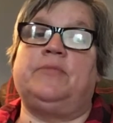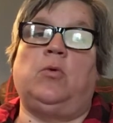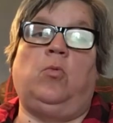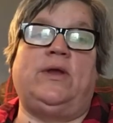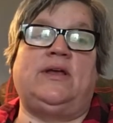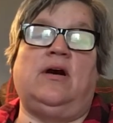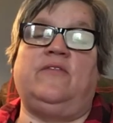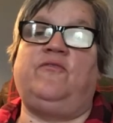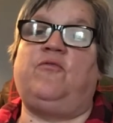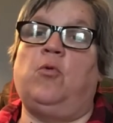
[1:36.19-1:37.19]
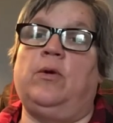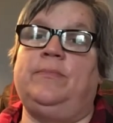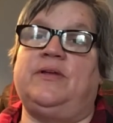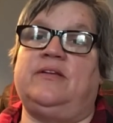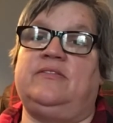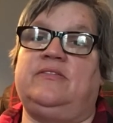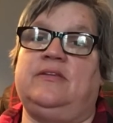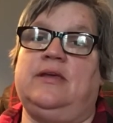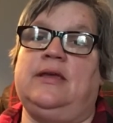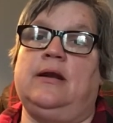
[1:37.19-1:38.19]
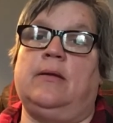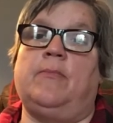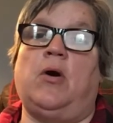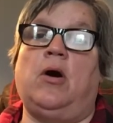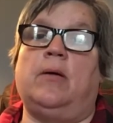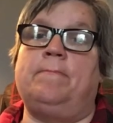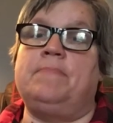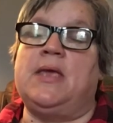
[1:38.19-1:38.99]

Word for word: when God formed us in our mom,